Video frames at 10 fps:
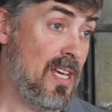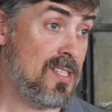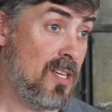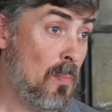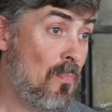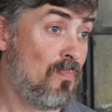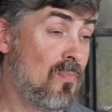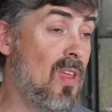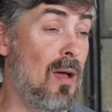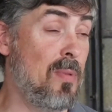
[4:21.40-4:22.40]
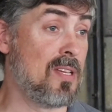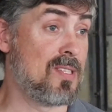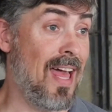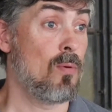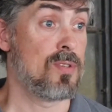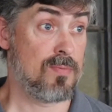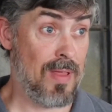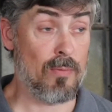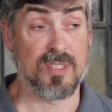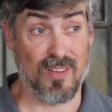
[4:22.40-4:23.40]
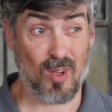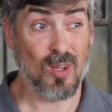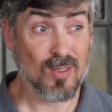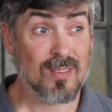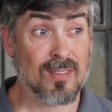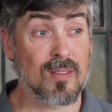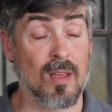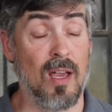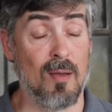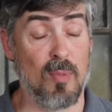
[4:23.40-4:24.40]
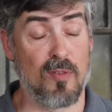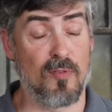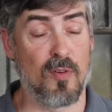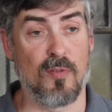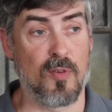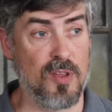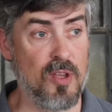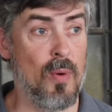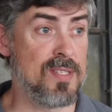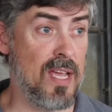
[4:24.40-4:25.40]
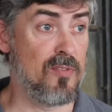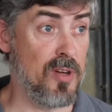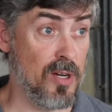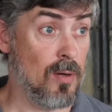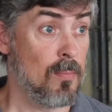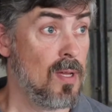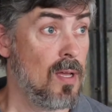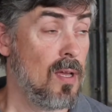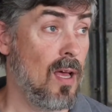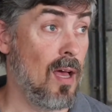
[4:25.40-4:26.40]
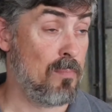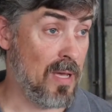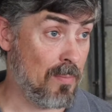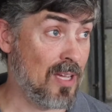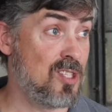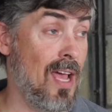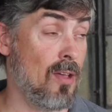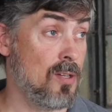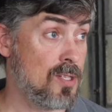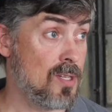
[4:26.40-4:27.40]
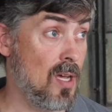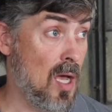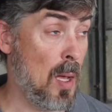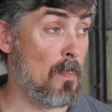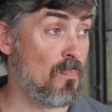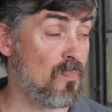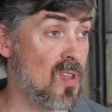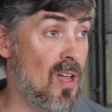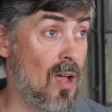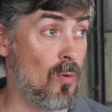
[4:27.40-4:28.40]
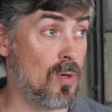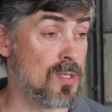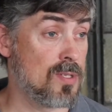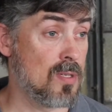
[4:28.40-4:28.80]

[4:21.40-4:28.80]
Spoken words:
testing because that was difficult, both for the U.S. and for Europe. Big challenge. I was